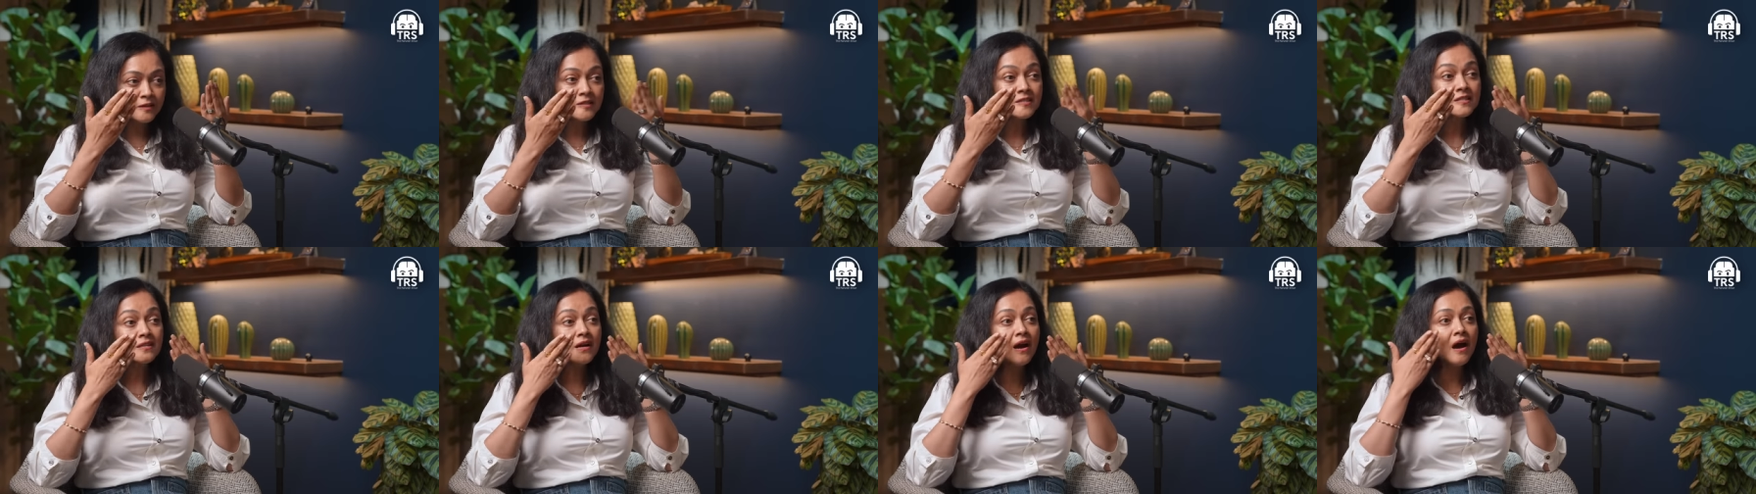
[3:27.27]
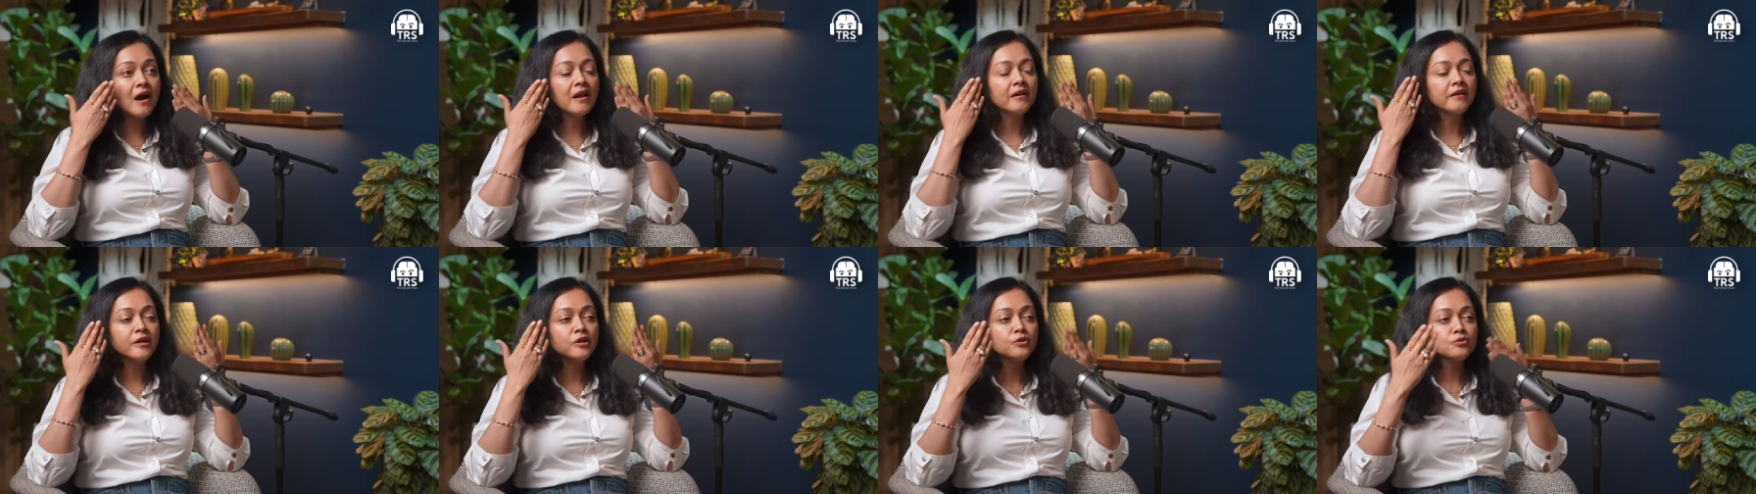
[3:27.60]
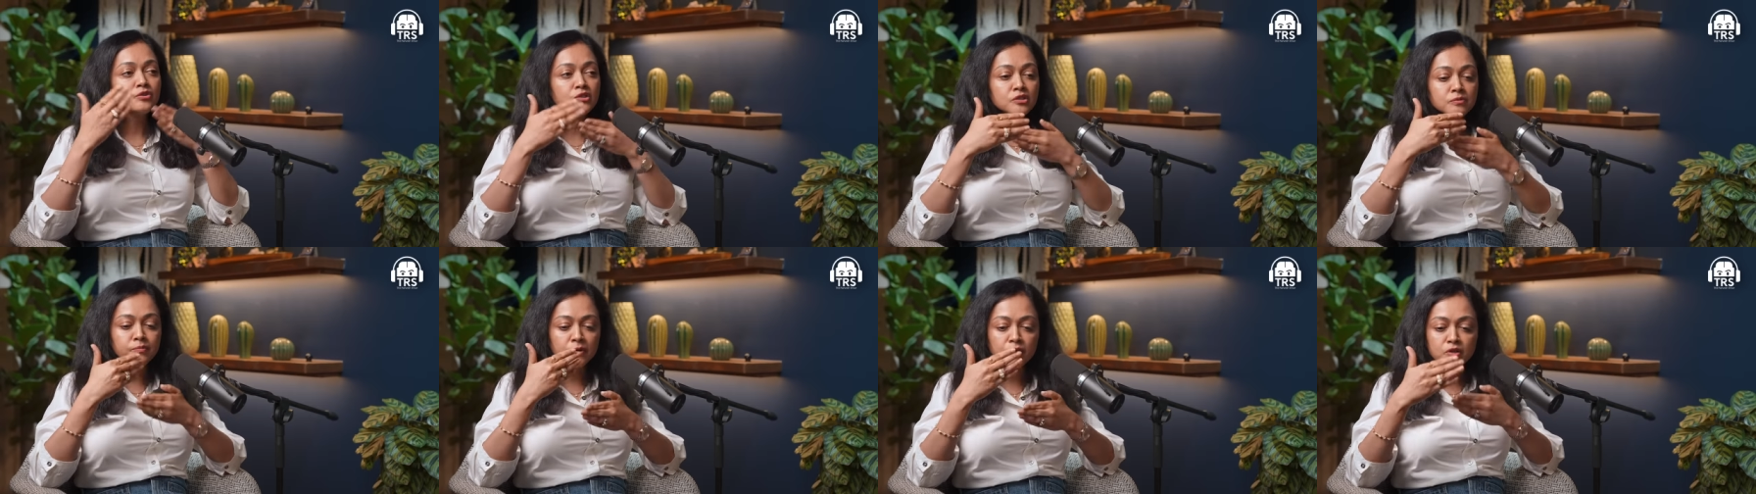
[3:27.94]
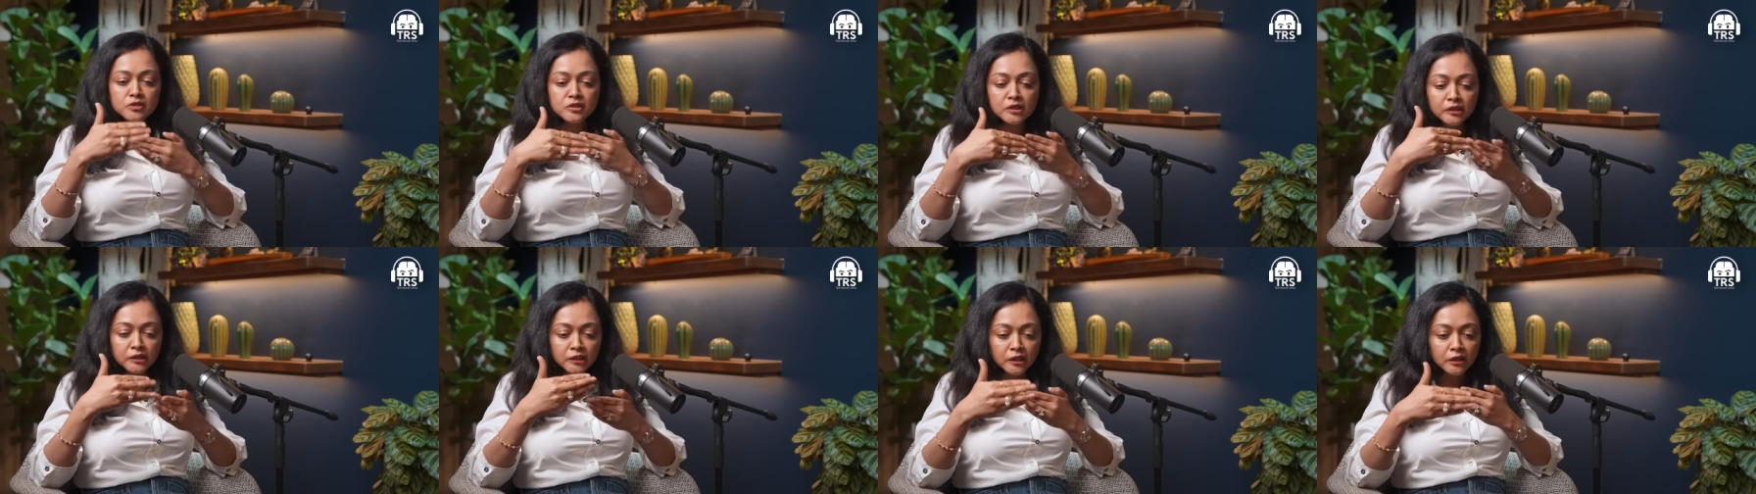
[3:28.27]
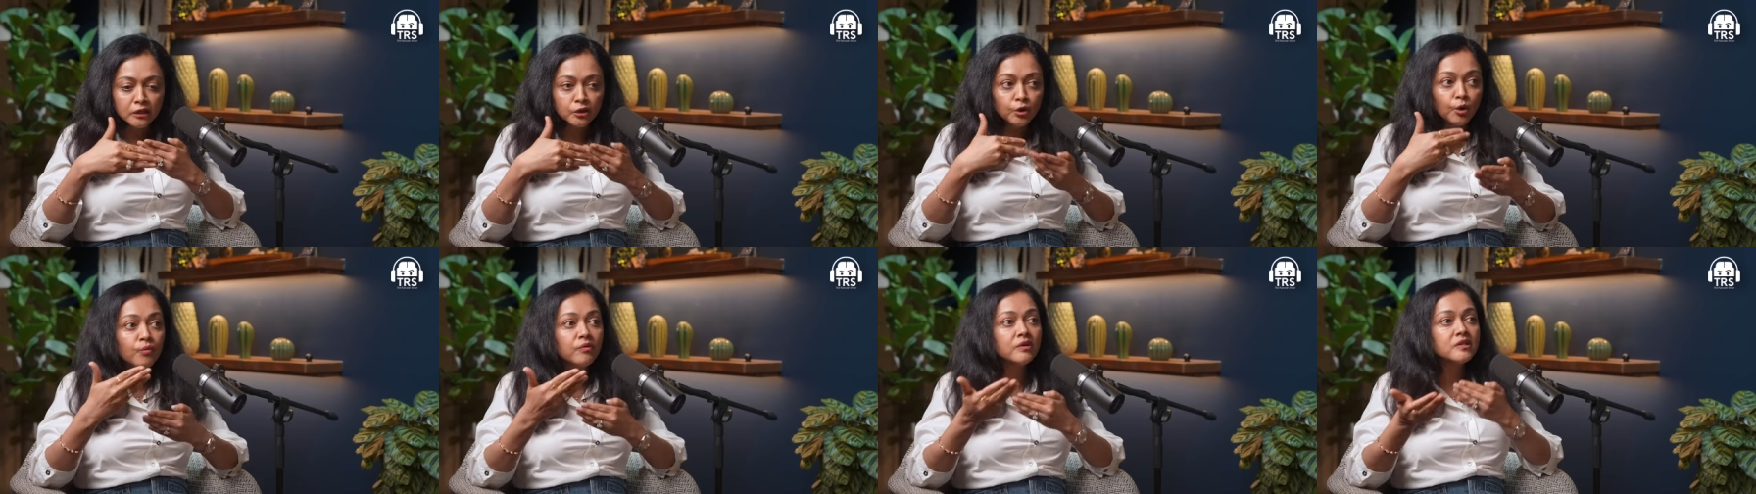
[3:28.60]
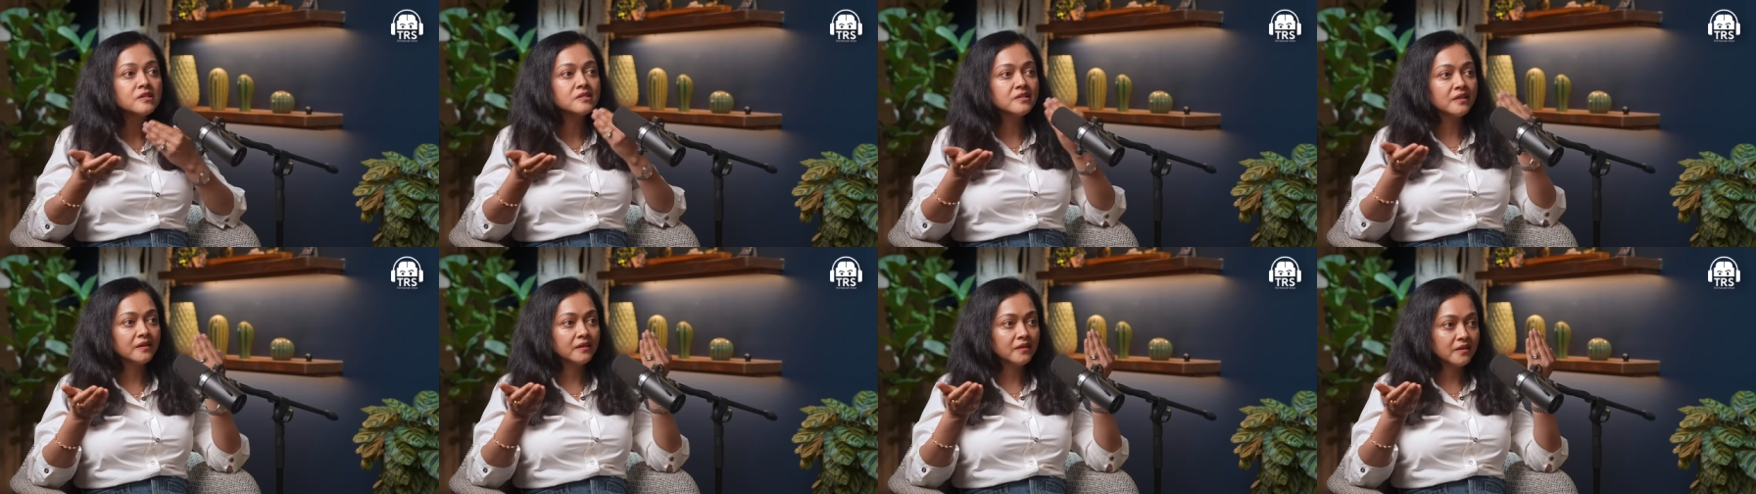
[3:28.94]
The scar reduces because the
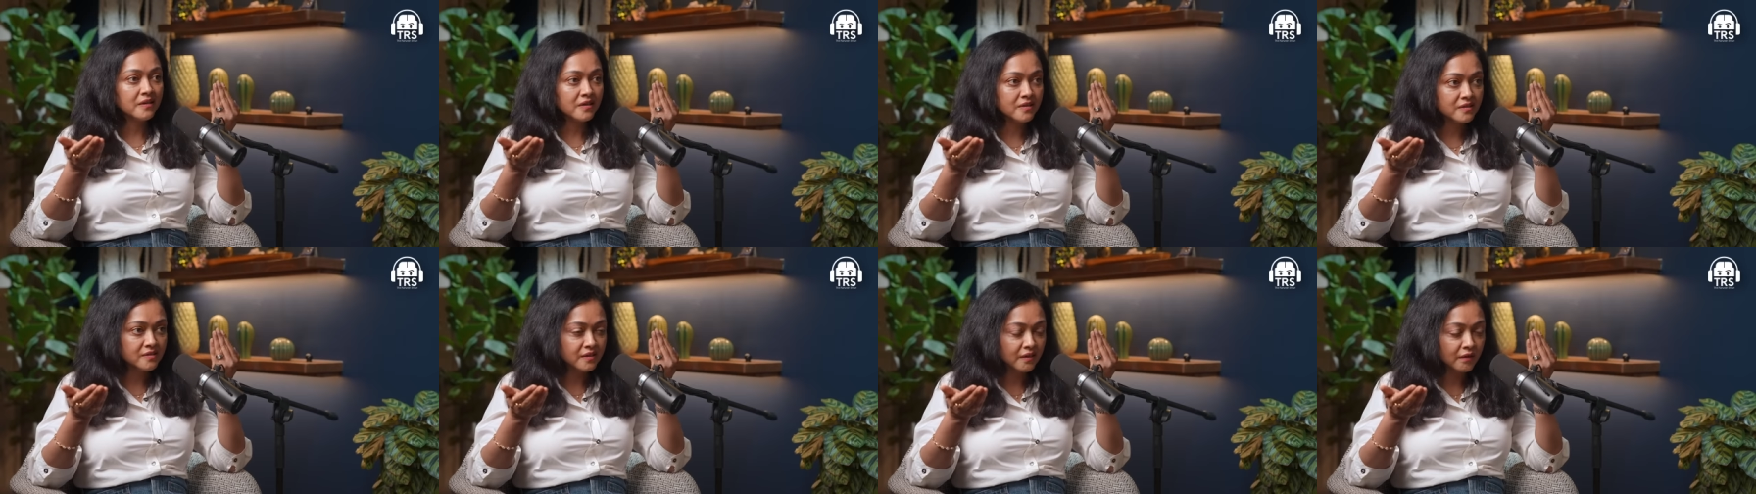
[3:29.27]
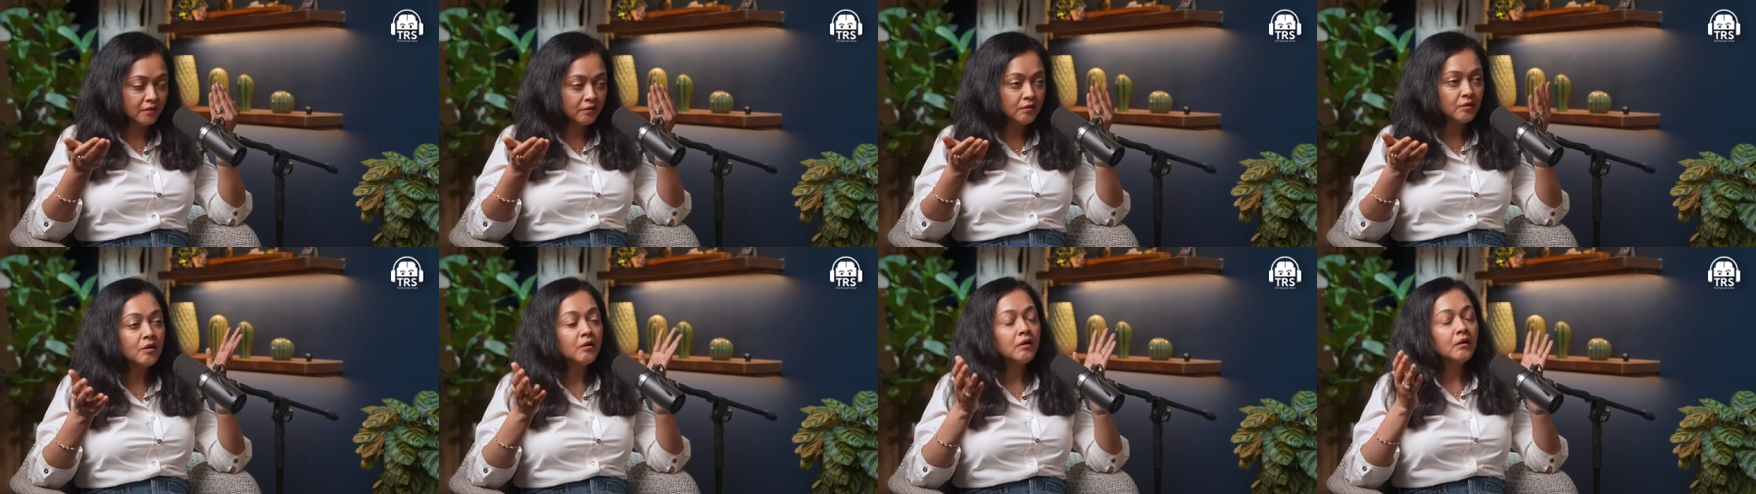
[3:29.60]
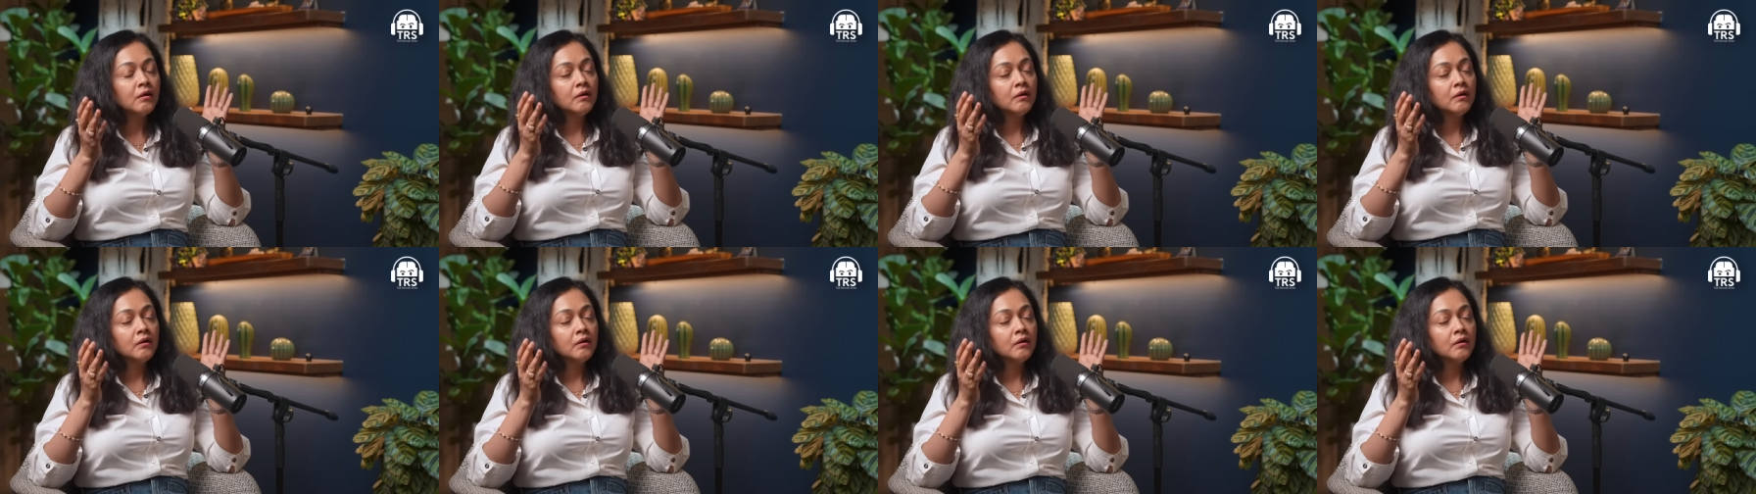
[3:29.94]
turnover is increasing.